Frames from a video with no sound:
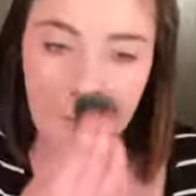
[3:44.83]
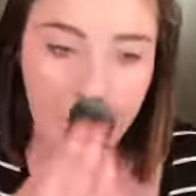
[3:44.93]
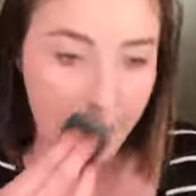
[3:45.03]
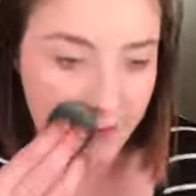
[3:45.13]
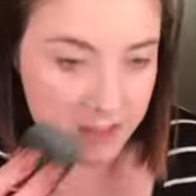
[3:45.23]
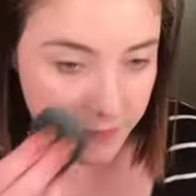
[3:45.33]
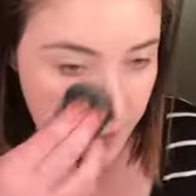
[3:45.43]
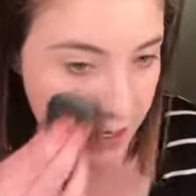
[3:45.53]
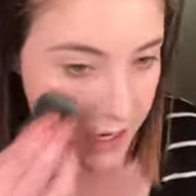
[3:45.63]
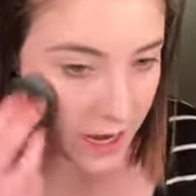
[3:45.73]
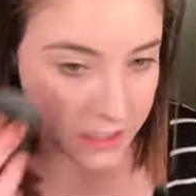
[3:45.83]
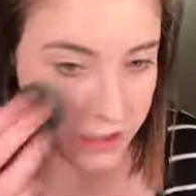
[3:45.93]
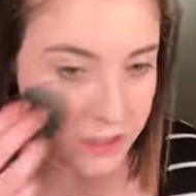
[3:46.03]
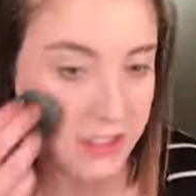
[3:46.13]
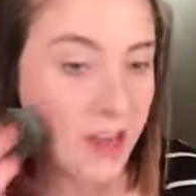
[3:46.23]
It looks very
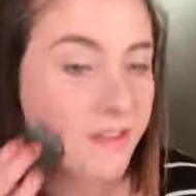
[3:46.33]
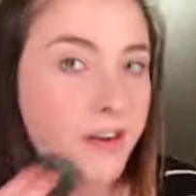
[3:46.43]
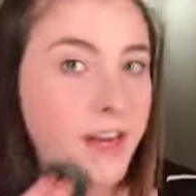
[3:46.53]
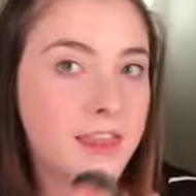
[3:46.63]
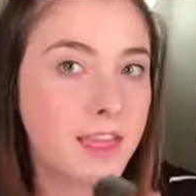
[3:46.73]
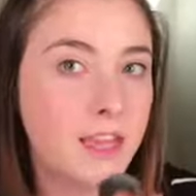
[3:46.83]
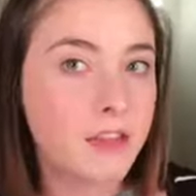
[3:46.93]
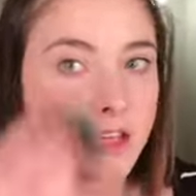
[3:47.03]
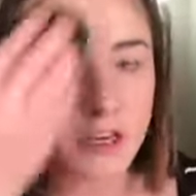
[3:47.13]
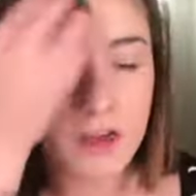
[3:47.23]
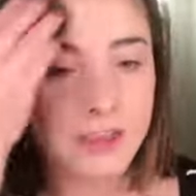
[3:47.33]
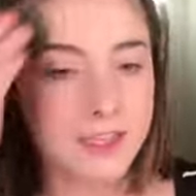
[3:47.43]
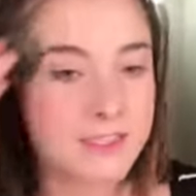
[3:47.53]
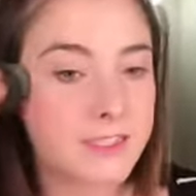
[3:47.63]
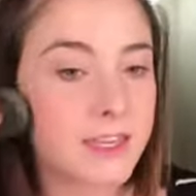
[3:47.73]
natural. It's not very thick looking on
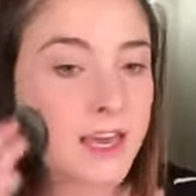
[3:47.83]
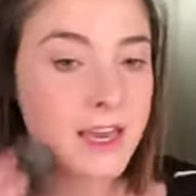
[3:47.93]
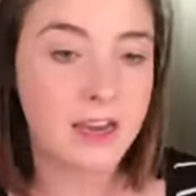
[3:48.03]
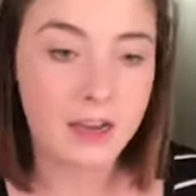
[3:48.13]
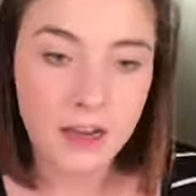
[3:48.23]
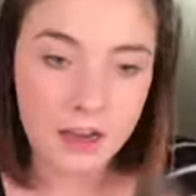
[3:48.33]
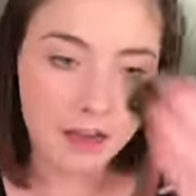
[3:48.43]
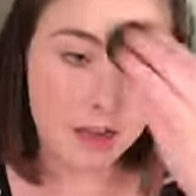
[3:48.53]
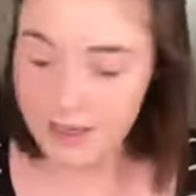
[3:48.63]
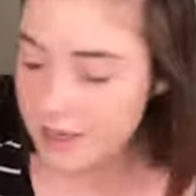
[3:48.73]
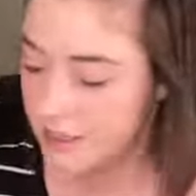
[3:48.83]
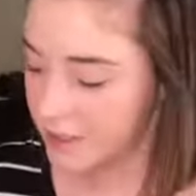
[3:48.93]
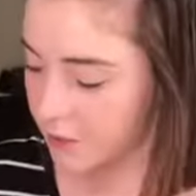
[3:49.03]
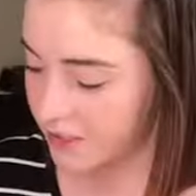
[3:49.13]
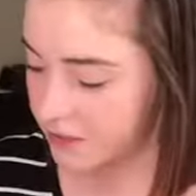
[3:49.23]
the skin.
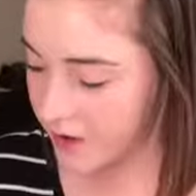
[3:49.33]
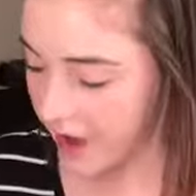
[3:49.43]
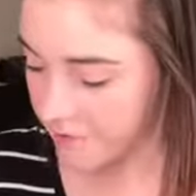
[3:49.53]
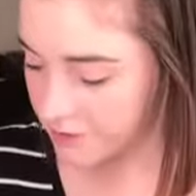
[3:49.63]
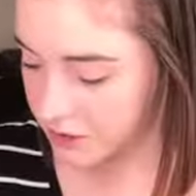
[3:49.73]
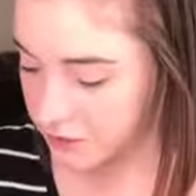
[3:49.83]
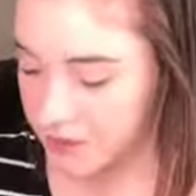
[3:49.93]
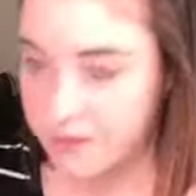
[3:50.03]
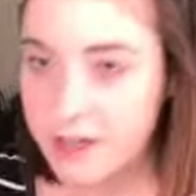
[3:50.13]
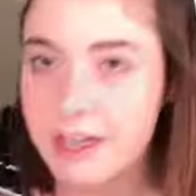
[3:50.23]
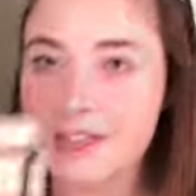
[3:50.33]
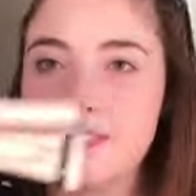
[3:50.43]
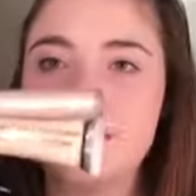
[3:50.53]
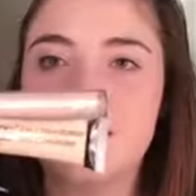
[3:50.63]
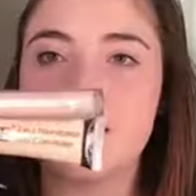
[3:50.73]
So we do have two different
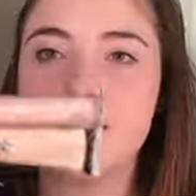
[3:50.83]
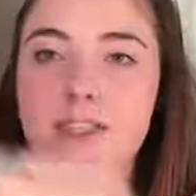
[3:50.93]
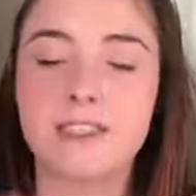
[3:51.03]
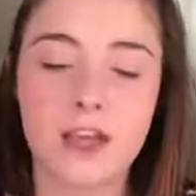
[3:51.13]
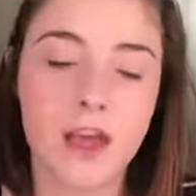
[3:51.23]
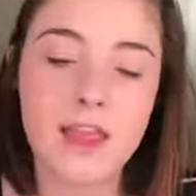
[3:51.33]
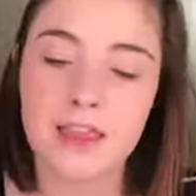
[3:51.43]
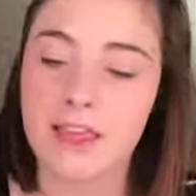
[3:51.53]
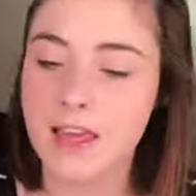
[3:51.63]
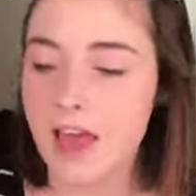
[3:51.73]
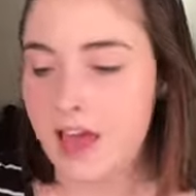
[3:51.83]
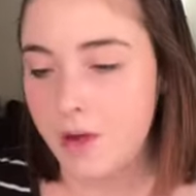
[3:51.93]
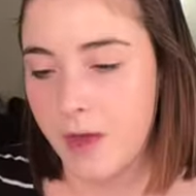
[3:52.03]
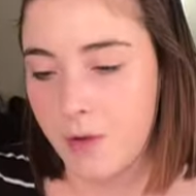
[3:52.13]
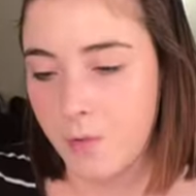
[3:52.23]
concealers, the
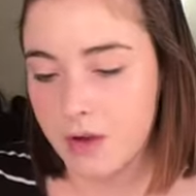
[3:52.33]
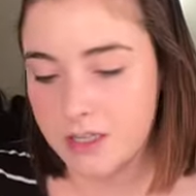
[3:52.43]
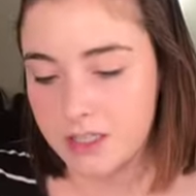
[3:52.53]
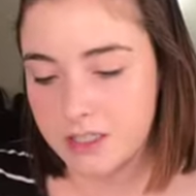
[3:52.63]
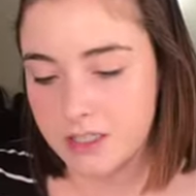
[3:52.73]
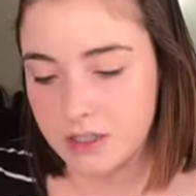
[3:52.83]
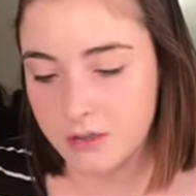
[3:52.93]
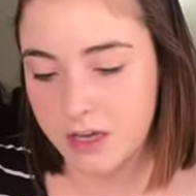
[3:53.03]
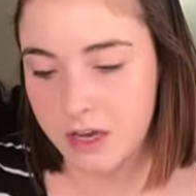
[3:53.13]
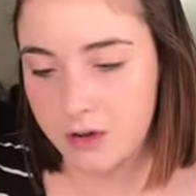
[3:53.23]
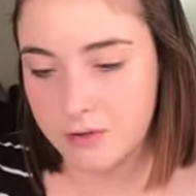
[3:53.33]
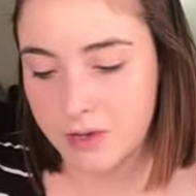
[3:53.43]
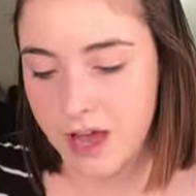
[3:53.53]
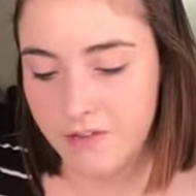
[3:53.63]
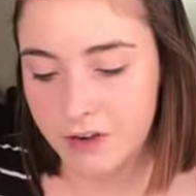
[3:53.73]
AOA Wonder Studio
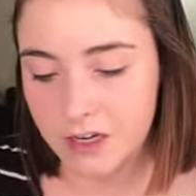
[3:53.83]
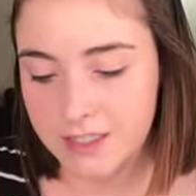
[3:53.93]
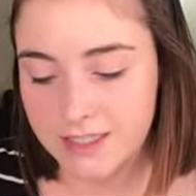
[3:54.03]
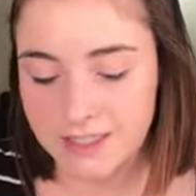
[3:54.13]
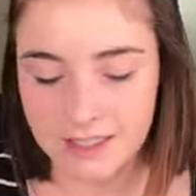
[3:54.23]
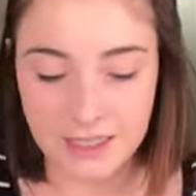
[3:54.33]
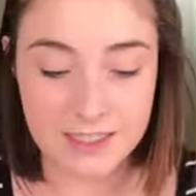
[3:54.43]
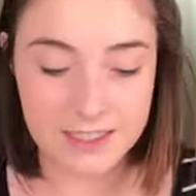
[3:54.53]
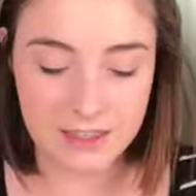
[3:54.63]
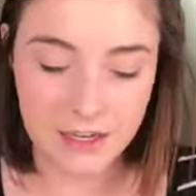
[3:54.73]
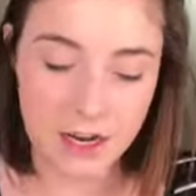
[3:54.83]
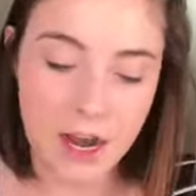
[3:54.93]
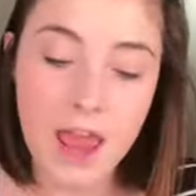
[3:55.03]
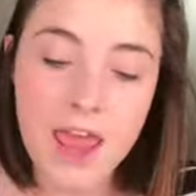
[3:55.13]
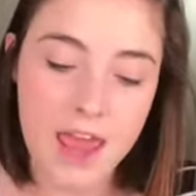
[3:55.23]
Covers Concealer
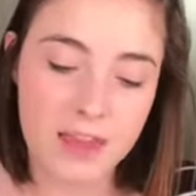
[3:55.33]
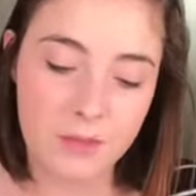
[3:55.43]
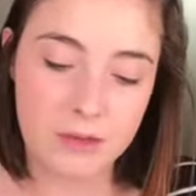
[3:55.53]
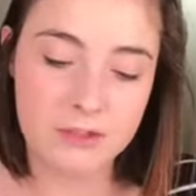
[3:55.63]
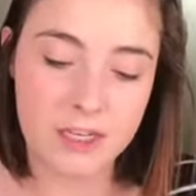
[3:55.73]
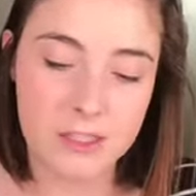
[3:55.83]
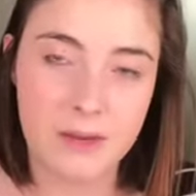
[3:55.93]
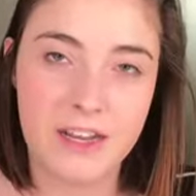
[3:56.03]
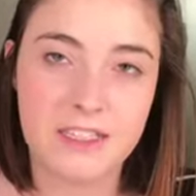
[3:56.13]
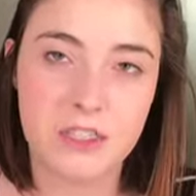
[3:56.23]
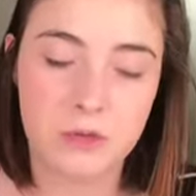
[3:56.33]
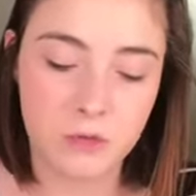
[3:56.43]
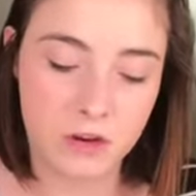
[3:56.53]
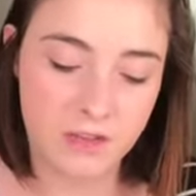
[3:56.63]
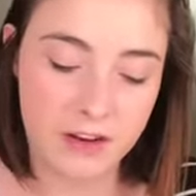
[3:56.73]
and the Amuse Cosmetics
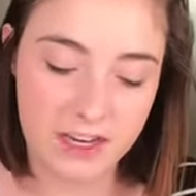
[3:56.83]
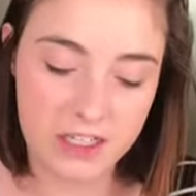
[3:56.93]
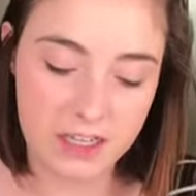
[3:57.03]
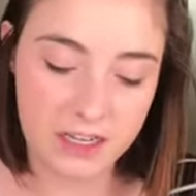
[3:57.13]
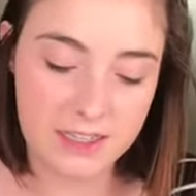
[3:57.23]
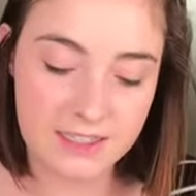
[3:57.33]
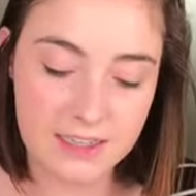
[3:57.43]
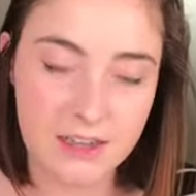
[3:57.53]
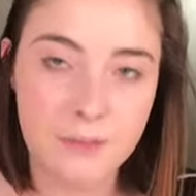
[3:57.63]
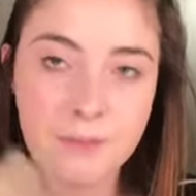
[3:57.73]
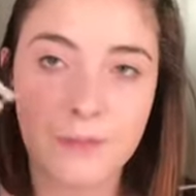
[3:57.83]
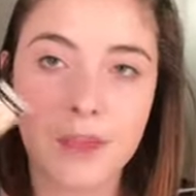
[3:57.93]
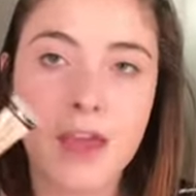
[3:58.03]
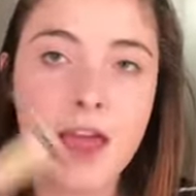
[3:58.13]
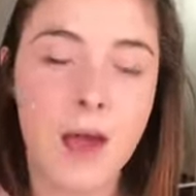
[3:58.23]
2-in-1 Foundation and Concealer.
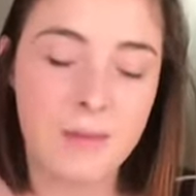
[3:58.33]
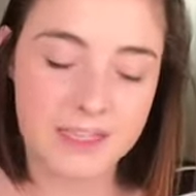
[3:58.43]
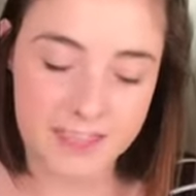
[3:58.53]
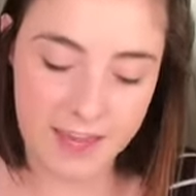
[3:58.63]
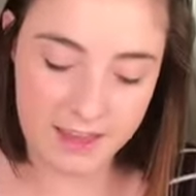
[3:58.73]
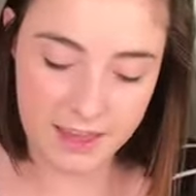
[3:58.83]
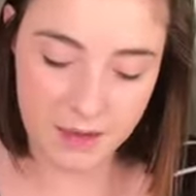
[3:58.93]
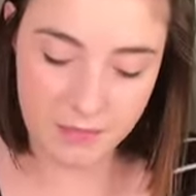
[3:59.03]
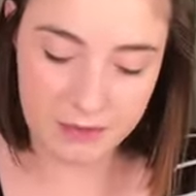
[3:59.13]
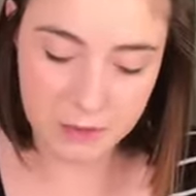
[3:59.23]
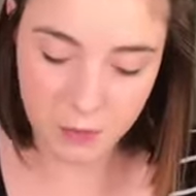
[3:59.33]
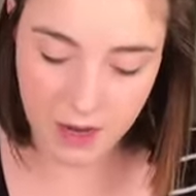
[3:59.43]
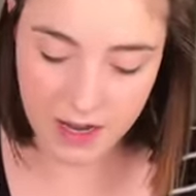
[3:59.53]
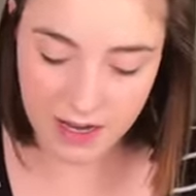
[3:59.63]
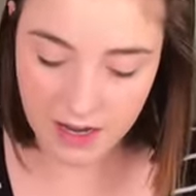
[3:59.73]
I'm going to take the Amuse
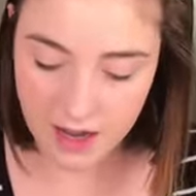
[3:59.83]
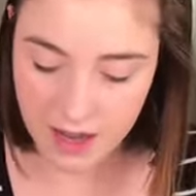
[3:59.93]
one